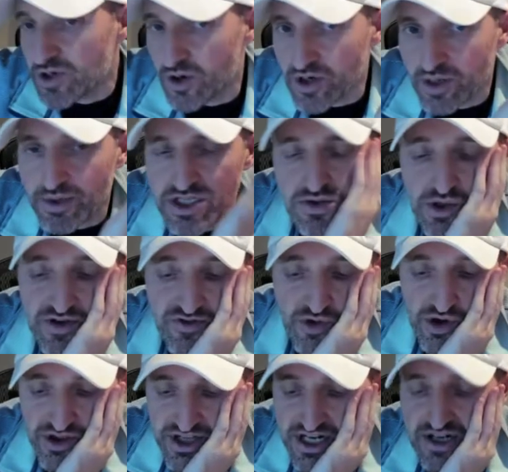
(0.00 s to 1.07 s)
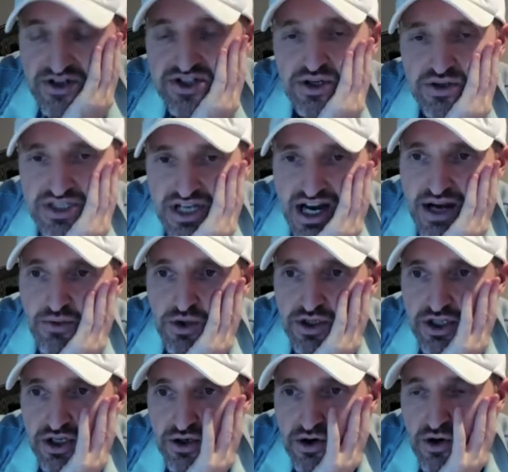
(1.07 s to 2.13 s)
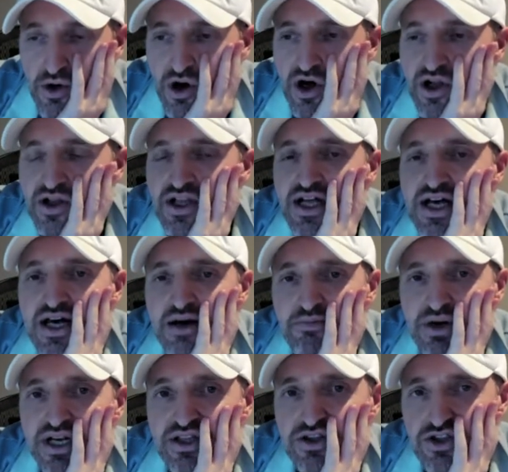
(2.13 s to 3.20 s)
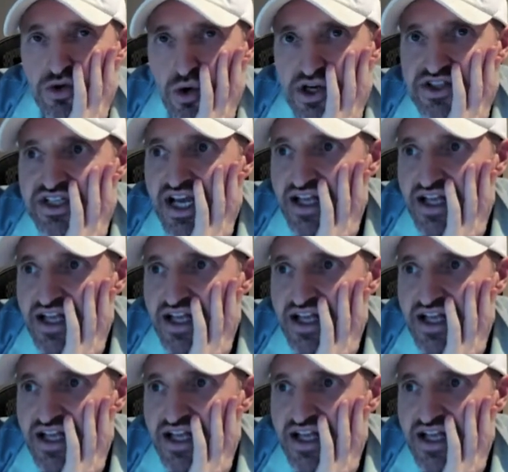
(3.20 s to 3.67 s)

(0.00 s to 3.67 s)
I'm going on my 24th year, so time will cure all. But towards